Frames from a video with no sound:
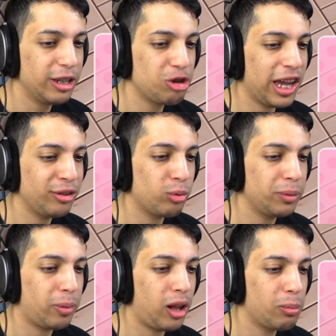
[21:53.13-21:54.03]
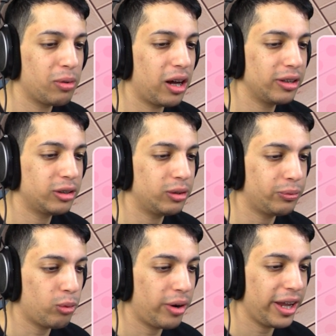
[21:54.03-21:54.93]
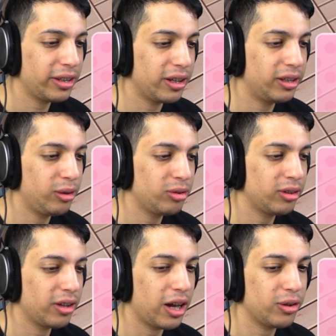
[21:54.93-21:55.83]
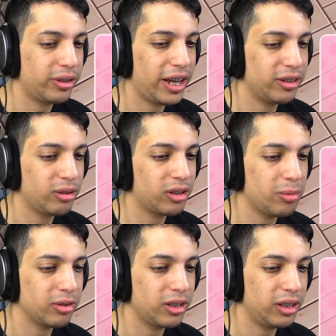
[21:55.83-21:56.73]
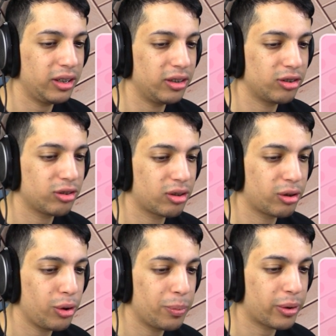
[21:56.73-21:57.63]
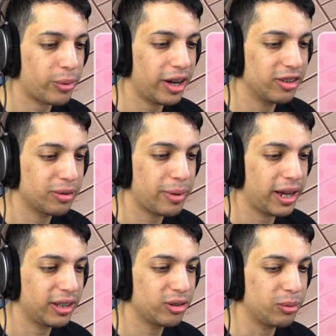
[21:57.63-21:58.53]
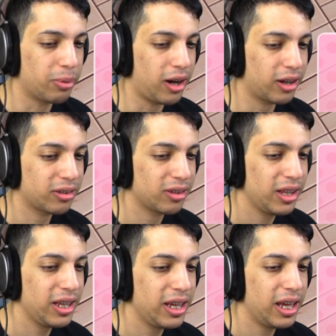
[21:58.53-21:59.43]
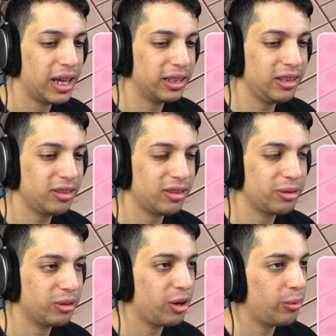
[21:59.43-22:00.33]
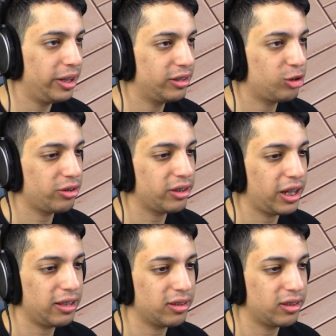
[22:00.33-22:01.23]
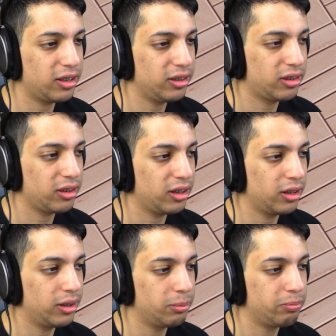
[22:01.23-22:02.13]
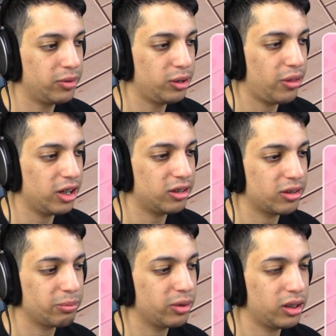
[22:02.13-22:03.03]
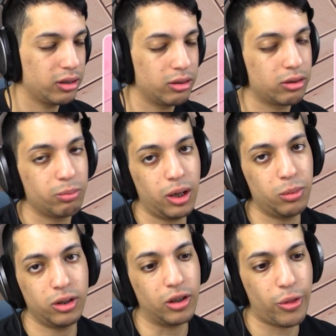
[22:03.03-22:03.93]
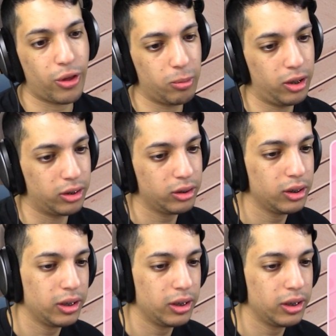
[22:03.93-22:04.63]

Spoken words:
She has one palm on her forehead and using the other hand to clumsily scoop crayons back into the box. At least they're... Oh wait, just in case I didn't do this, because maybe thumbnail.